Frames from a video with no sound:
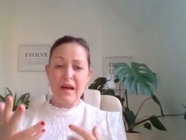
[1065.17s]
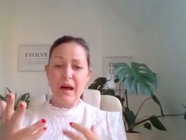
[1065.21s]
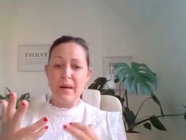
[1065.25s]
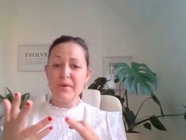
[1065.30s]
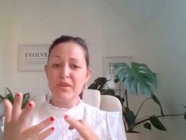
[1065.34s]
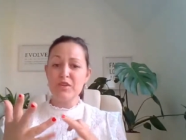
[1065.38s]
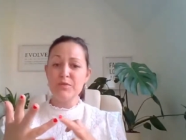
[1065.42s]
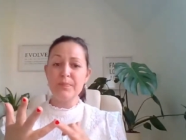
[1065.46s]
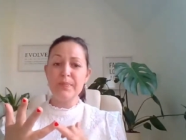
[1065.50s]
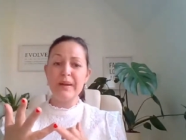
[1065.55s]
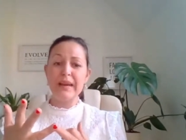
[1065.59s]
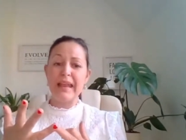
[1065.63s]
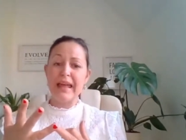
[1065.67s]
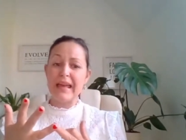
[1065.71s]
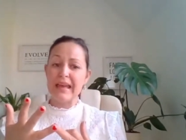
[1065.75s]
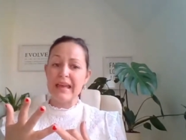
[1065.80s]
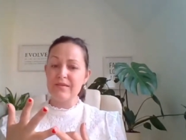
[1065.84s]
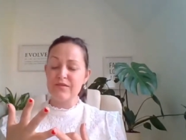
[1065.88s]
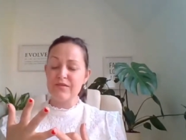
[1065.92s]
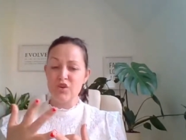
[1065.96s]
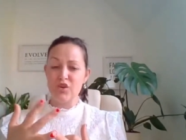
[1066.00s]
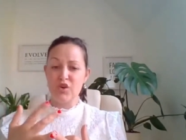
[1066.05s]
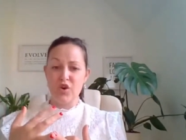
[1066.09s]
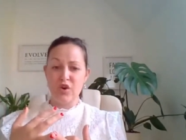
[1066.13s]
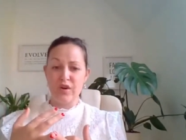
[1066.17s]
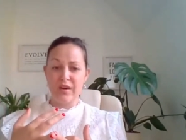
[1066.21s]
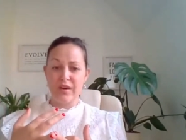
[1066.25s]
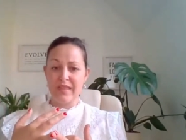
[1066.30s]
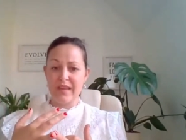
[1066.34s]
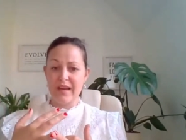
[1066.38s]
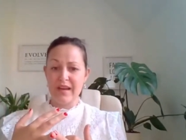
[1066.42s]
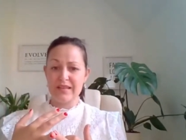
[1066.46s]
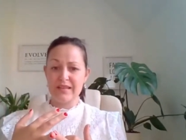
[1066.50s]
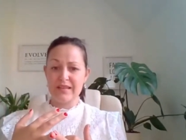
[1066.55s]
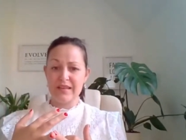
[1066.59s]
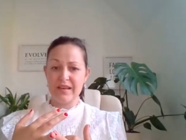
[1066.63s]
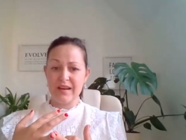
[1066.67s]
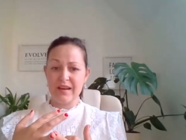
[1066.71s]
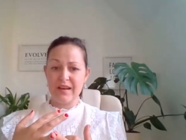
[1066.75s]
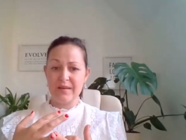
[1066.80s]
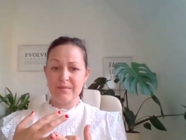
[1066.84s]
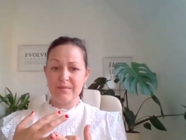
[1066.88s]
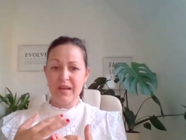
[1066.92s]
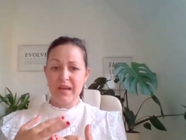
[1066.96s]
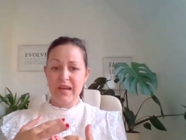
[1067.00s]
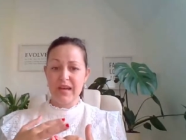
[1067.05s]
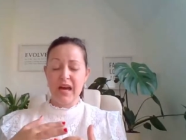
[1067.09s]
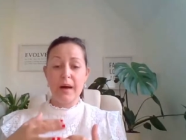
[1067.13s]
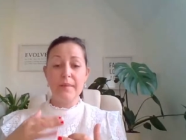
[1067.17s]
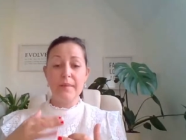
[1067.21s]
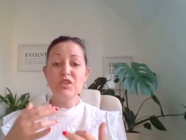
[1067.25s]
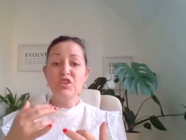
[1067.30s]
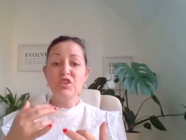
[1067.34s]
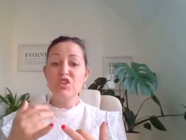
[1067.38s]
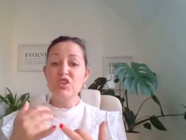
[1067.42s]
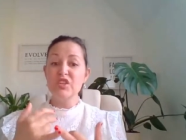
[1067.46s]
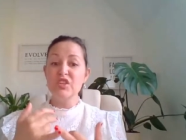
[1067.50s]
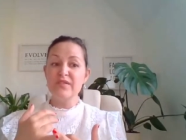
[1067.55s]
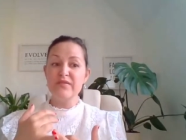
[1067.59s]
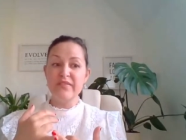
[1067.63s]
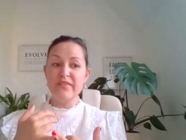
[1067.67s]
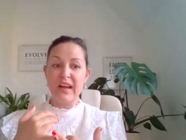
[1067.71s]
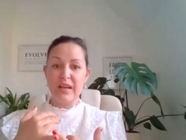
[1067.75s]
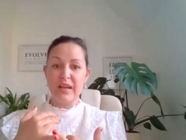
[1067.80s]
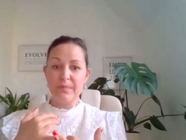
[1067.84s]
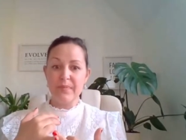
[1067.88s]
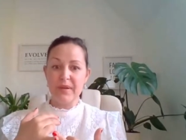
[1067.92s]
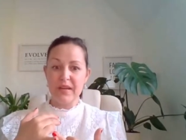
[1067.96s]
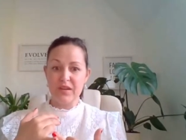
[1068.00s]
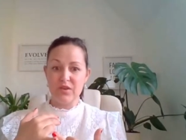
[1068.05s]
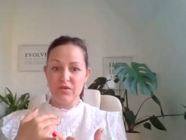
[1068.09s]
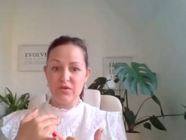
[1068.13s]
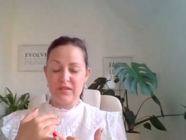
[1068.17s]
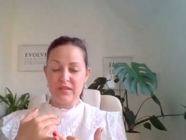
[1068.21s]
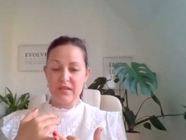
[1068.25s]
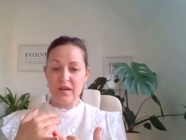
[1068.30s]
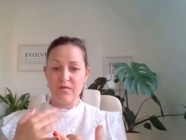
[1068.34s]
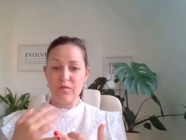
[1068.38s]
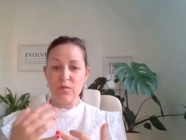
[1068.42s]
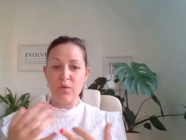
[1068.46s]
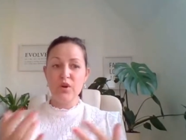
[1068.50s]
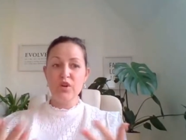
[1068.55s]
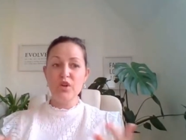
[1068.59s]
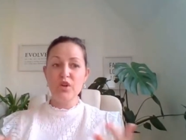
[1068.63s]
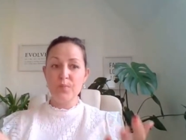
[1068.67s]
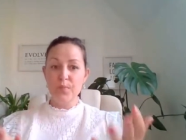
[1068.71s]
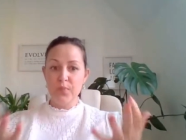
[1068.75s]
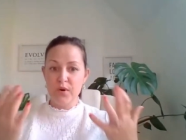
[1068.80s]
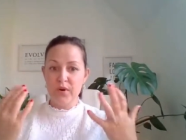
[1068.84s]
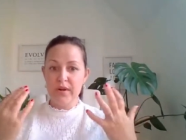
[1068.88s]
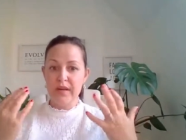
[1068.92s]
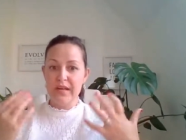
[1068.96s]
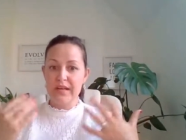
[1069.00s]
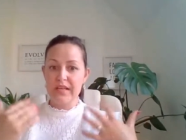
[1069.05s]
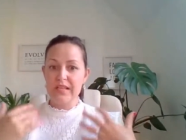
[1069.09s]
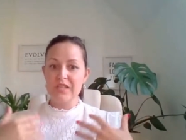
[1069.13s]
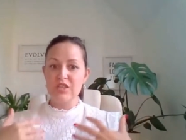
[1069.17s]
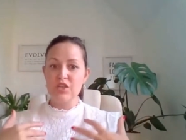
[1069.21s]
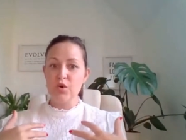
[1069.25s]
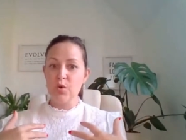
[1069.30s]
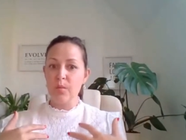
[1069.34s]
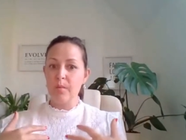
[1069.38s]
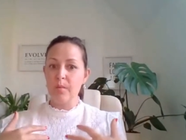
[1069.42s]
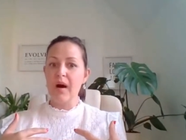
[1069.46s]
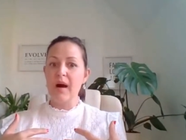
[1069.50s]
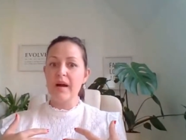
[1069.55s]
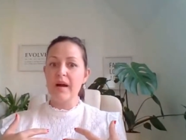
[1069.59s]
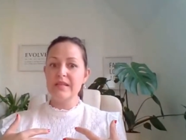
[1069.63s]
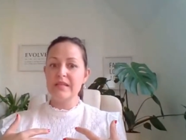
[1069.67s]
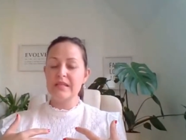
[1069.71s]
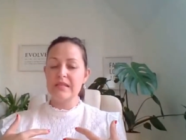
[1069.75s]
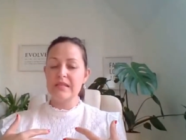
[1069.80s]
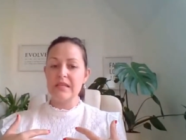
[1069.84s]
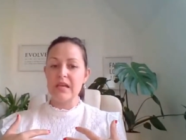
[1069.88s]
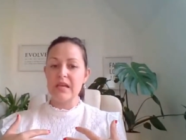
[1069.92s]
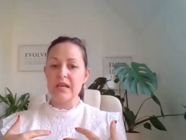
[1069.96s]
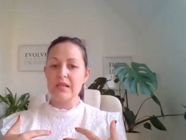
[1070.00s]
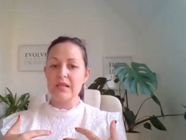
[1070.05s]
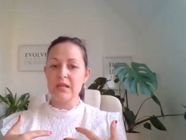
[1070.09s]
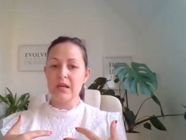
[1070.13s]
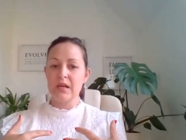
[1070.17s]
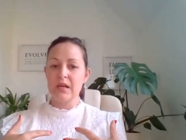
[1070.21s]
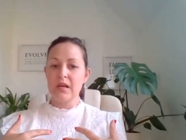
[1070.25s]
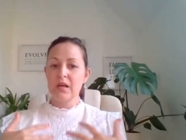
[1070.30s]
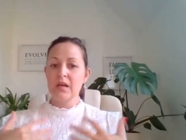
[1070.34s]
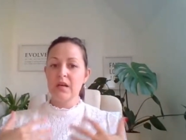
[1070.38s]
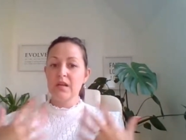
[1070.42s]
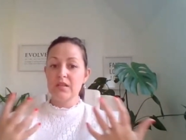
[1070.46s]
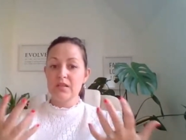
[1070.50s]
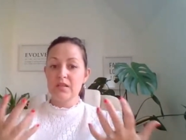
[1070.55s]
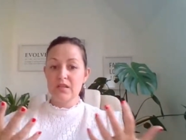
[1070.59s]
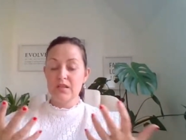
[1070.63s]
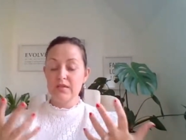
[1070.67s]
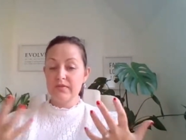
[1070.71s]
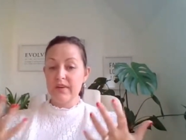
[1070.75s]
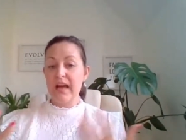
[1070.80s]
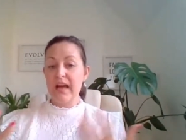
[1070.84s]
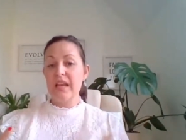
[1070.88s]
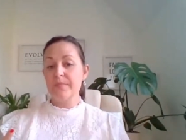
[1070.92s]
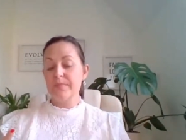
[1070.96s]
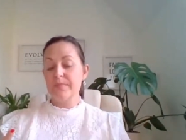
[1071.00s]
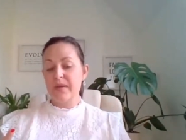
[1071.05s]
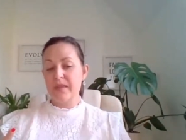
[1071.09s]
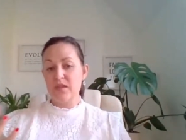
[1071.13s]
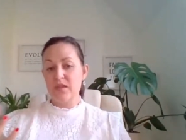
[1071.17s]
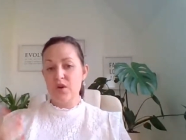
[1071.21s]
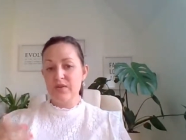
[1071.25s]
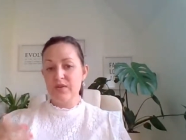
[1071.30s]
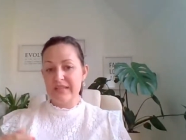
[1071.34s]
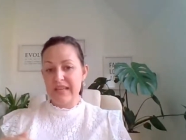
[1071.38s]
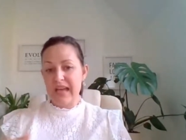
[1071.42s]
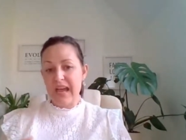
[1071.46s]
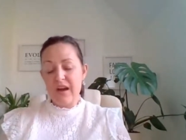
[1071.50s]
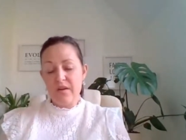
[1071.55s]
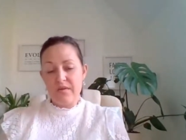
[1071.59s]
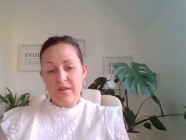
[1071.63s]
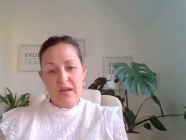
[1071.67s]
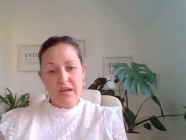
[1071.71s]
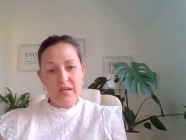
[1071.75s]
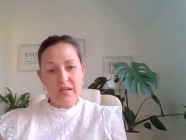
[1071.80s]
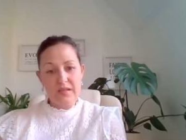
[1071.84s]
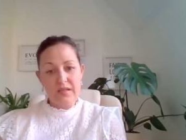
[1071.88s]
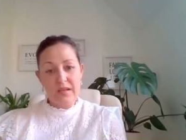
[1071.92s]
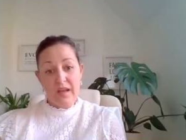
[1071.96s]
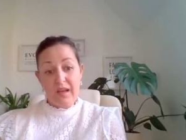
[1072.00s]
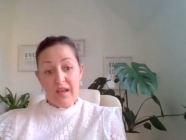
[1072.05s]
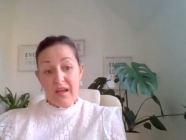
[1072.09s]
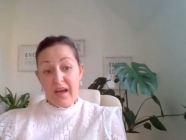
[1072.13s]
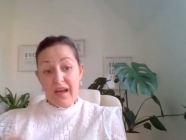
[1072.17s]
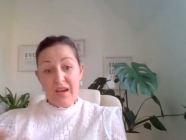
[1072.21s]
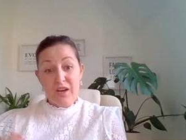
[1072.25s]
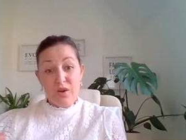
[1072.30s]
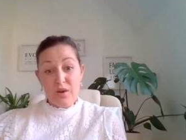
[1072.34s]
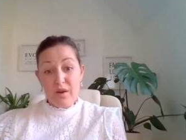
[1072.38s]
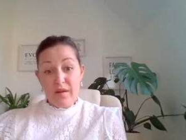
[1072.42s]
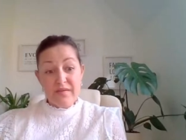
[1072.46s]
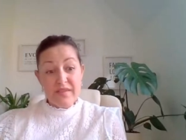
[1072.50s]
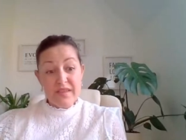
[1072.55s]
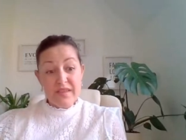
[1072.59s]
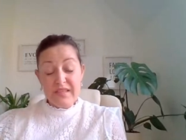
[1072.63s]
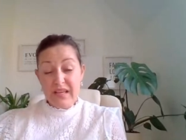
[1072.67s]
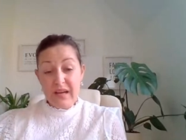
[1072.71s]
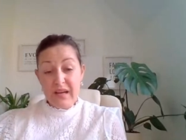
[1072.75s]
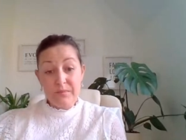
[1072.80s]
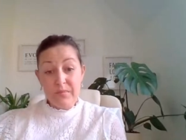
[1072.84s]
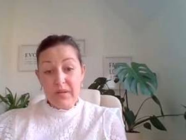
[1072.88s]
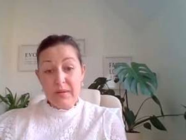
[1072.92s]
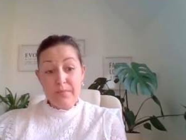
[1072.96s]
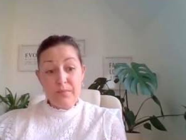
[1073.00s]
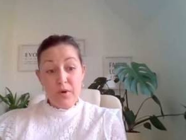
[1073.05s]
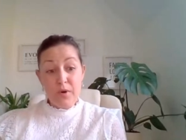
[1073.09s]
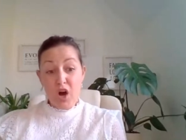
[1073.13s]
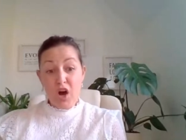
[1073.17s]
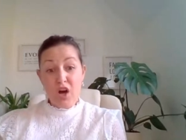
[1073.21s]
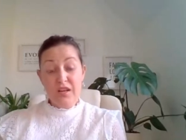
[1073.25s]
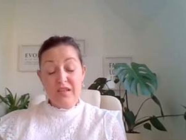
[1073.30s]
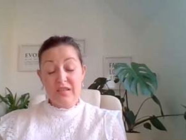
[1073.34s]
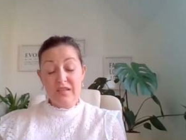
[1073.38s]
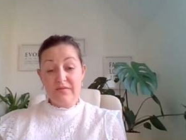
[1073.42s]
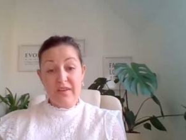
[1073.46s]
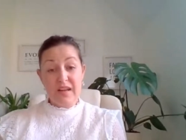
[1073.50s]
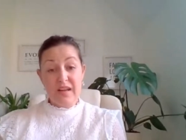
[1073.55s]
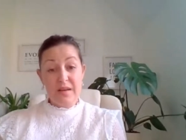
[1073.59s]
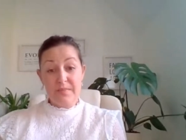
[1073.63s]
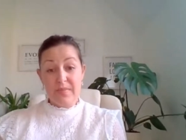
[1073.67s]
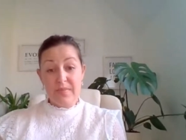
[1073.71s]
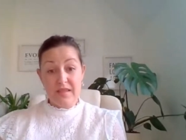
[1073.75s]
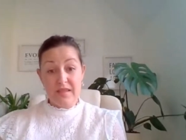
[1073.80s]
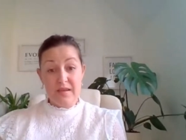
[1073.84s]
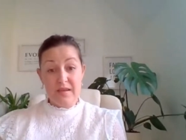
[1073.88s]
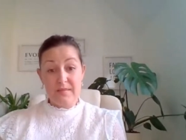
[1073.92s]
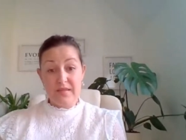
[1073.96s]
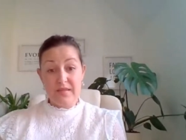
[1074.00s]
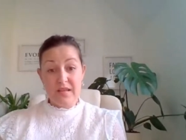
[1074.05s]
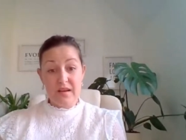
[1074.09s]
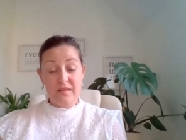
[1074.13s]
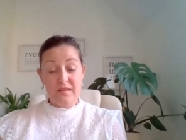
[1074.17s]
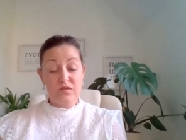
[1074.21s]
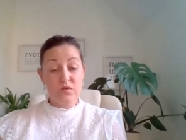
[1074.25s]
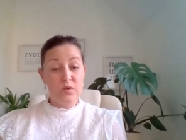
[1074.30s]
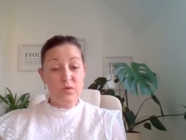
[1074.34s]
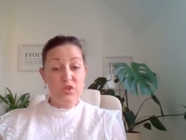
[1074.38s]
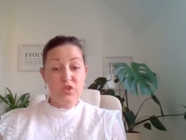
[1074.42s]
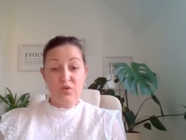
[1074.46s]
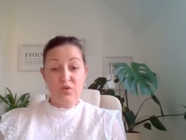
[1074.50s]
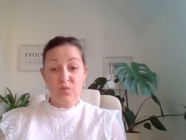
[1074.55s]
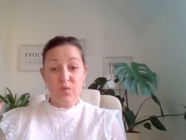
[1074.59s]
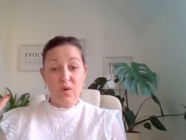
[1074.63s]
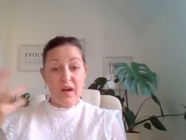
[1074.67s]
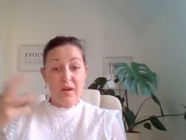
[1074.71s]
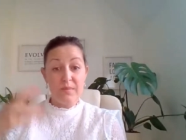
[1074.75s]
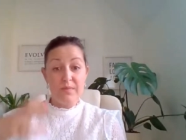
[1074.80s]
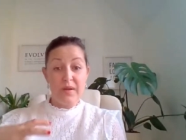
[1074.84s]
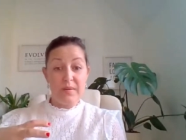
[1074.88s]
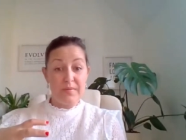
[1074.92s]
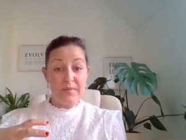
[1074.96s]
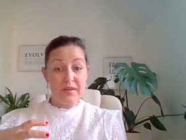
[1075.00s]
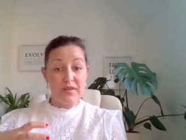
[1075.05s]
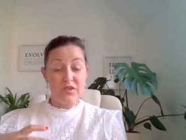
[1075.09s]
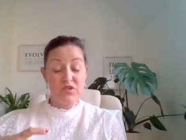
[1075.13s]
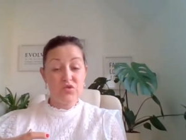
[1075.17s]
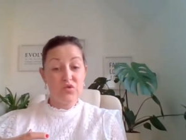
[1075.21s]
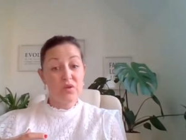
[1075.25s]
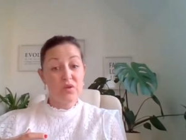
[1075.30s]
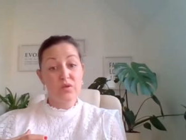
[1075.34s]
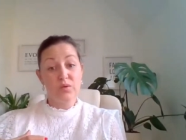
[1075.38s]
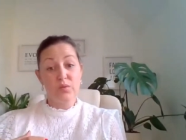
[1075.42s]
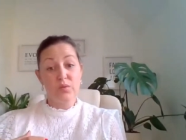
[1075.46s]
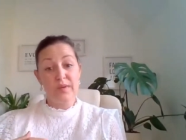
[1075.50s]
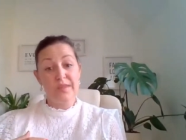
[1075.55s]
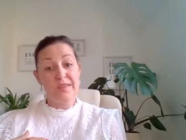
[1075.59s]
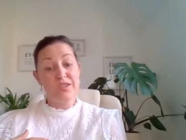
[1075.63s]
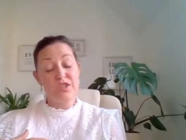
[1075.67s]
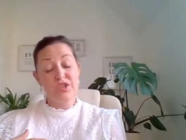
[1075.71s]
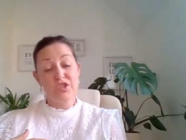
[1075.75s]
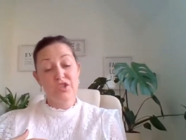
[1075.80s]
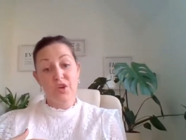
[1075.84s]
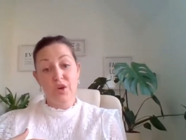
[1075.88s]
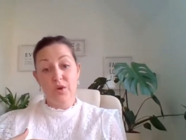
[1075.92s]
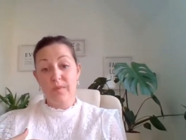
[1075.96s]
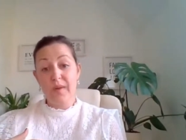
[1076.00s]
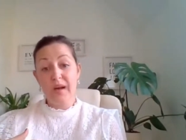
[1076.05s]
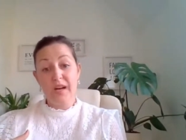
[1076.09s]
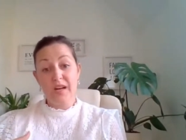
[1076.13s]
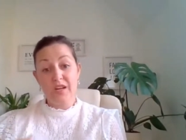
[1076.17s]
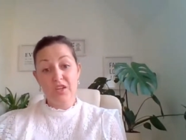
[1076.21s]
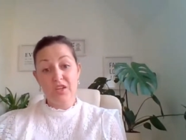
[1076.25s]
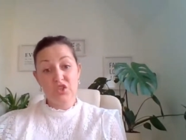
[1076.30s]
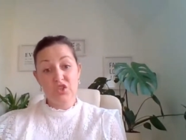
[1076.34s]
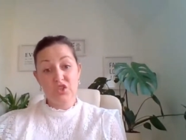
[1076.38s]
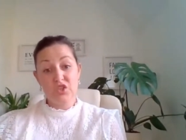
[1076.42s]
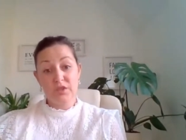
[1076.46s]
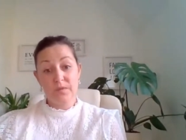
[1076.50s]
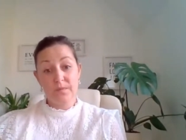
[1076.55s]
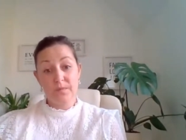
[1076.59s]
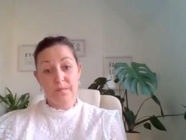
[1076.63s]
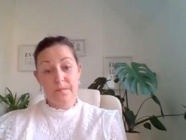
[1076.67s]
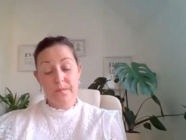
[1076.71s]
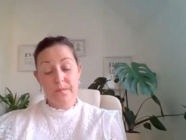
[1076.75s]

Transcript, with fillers: It's how much play have you got in that time? How much are you developing yourself? What are you putting into your mindset to develop in those areas? And a lot of the time people aren't developing themselves, which is why people struggle with it so much.